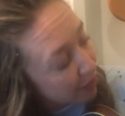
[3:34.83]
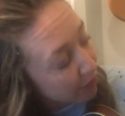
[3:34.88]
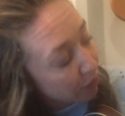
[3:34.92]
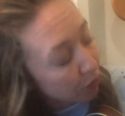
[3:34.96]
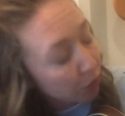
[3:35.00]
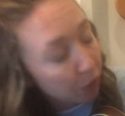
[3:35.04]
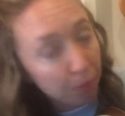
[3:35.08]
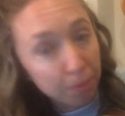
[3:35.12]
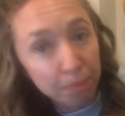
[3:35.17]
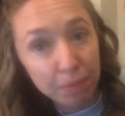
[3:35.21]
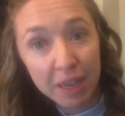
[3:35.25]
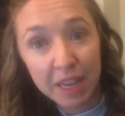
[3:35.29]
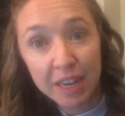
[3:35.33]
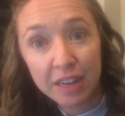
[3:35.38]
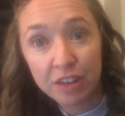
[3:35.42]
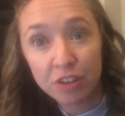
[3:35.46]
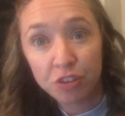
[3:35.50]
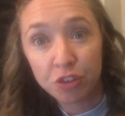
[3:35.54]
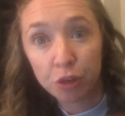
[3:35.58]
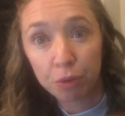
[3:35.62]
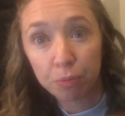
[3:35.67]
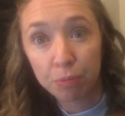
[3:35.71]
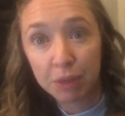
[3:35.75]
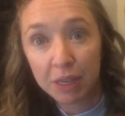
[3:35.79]
have a little bend
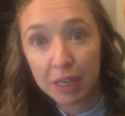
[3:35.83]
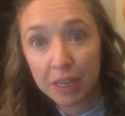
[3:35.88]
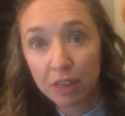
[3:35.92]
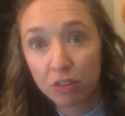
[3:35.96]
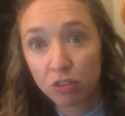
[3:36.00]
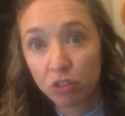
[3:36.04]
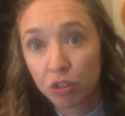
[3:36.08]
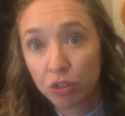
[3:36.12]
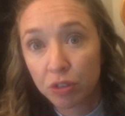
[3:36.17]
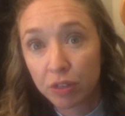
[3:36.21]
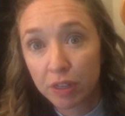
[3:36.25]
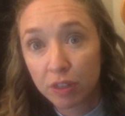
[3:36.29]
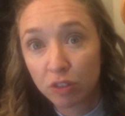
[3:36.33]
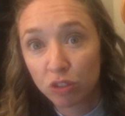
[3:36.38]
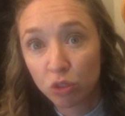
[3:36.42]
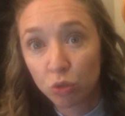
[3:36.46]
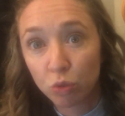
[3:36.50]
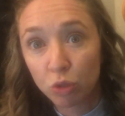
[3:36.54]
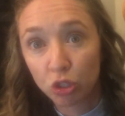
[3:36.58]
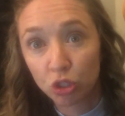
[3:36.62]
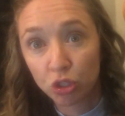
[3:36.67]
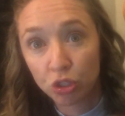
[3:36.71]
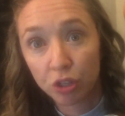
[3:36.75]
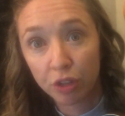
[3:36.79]
in your pinky so you're not
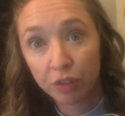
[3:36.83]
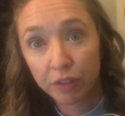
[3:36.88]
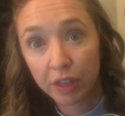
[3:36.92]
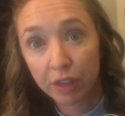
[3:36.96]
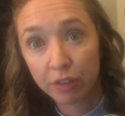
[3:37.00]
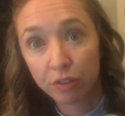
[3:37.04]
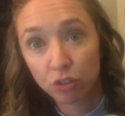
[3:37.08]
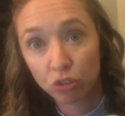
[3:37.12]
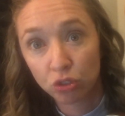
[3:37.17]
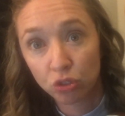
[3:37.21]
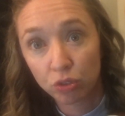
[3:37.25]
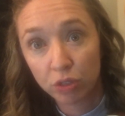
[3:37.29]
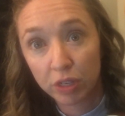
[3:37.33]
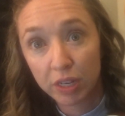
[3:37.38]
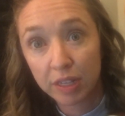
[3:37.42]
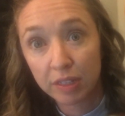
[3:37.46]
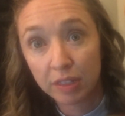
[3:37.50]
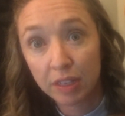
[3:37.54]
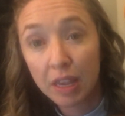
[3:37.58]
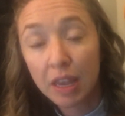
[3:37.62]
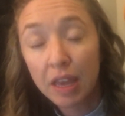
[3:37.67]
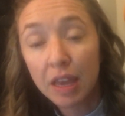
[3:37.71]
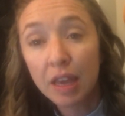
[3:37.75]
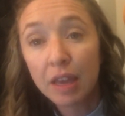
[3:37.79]
squishing all the other strings.
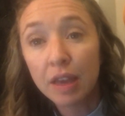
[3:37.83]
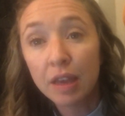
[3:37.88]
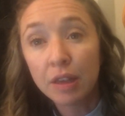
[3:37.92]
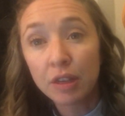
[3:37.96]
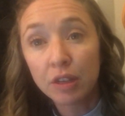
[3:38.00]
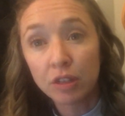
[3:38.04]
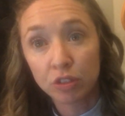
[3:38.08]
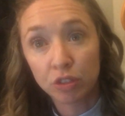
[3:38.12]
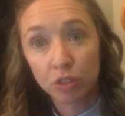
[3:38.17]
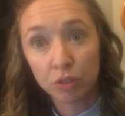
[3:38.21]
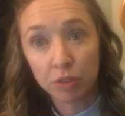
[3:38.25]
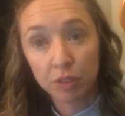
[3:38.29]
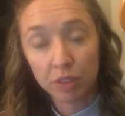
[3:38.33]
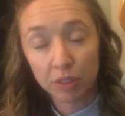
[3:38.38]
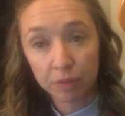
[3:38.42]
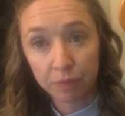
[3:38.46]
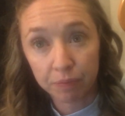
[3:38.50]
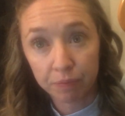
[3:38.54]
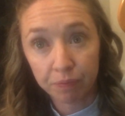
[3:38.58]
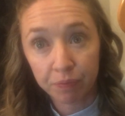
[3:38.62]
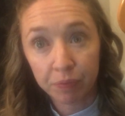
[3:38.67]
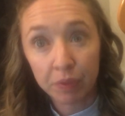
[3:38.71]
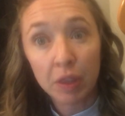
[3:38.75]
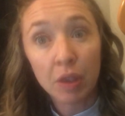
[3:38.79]
So it's,
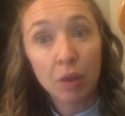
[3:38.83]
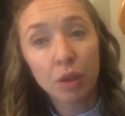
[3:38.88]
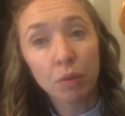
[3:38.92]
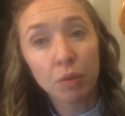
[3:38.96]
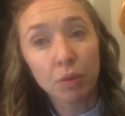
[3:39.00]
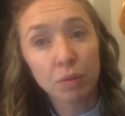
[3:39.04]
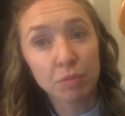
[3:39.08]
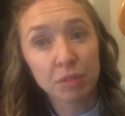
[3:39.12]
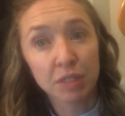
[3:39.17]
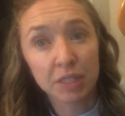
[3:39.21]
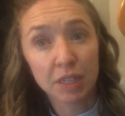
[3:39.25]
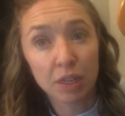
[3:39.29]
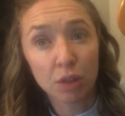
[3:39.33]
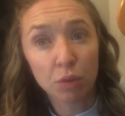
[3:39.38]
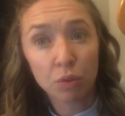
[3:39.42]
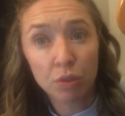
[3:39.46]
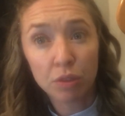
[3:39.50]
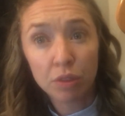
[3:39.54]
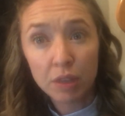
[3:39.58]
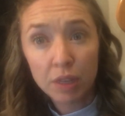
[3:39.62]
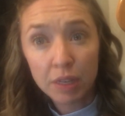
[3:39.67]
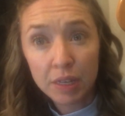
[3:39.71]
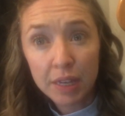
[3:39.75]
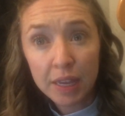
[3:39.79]
I'm stuck
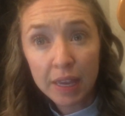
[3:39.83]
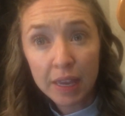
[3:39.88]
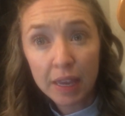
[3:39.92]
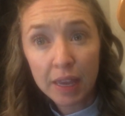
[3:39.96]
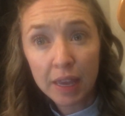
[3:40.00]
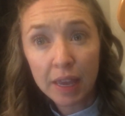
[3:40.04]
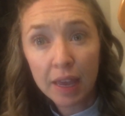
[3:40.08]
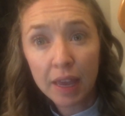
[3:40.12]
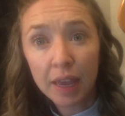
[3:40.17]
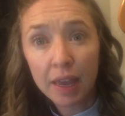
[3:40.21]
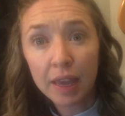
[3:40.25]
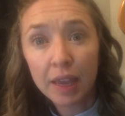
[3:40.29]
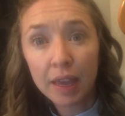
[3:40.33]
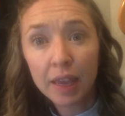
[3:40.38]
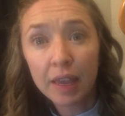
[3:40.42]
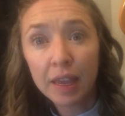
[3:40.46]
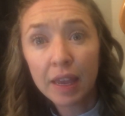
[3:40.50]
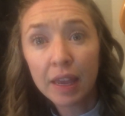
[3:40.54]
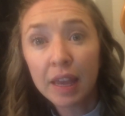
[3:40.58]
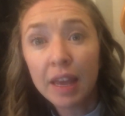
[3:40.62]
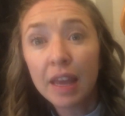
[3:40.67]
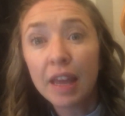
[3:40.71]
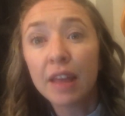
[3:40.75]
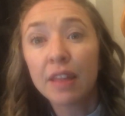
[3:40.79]
with a
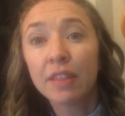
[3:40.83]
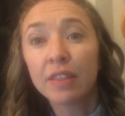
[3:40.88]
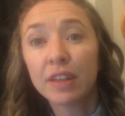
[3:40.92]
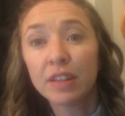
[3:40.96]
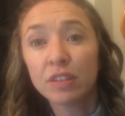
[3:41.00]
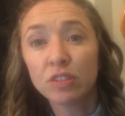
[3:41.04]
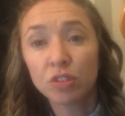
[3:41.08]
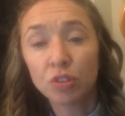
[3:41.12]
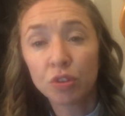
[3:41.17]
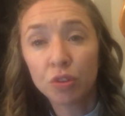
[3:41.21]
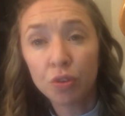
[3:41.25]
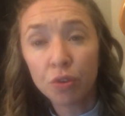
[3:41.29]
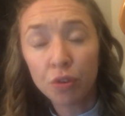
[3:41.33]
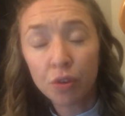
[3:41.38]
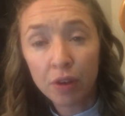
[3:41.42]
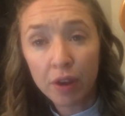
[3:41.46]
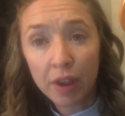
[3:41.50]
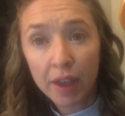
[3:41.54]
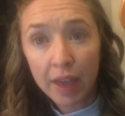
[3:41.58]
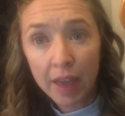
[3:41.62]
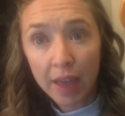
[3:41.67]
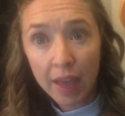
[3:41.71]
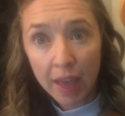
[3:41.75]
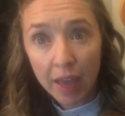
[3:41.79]
day that's
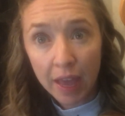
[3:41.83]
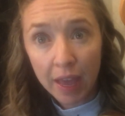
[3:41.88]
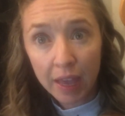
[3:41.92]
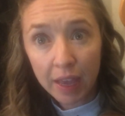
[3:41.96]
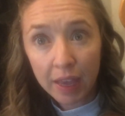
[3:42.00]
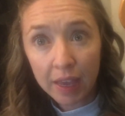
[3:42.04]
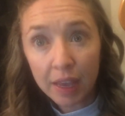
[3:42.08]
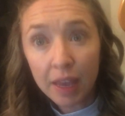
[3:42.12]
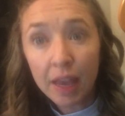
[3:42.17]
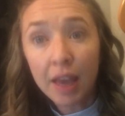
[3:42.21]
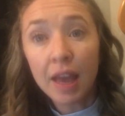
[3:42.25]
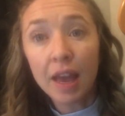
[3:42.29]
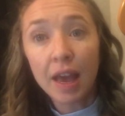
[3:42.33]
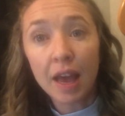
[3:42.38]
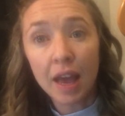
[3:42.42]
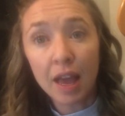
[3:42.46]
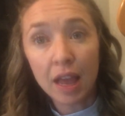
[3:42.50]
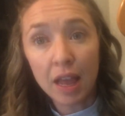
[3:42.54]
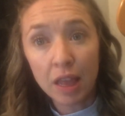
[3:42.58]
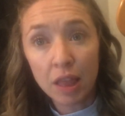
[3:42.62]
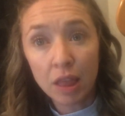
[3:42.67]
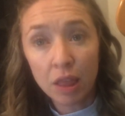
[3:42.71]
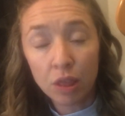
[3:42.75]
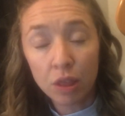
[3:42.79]
gray
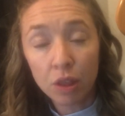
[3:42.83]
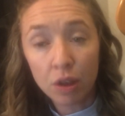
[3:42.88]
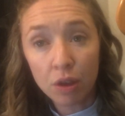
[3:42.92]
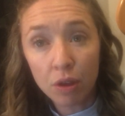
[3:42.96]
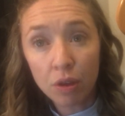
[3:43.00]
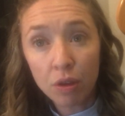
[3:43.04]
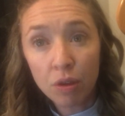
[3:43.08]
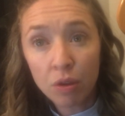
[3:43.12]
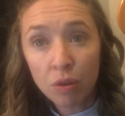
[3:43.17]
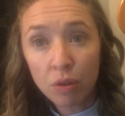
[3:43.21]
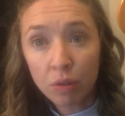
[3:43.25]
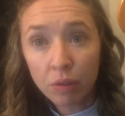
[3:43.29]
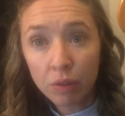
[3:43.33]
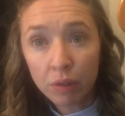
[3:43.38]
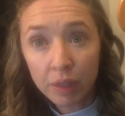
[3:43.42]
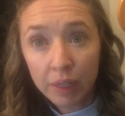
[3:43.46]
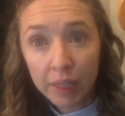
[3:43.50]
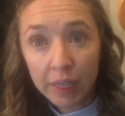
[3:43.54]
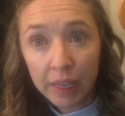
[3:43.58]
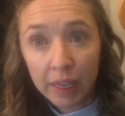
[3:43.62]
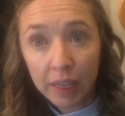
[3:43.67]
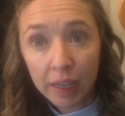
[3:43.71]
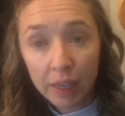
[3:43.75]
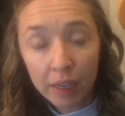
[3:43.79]
and
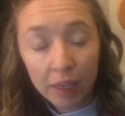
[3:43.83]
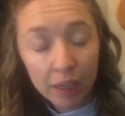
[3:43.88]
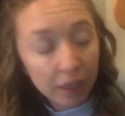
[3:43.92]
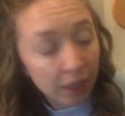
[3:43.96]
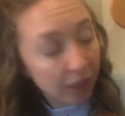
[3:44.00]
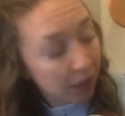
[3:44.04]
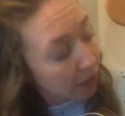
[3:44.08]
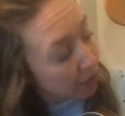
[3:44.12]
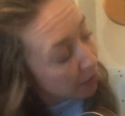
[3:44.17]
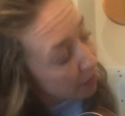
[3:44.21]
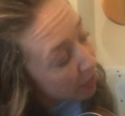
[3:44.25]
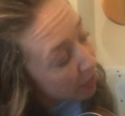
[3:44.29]
lonely.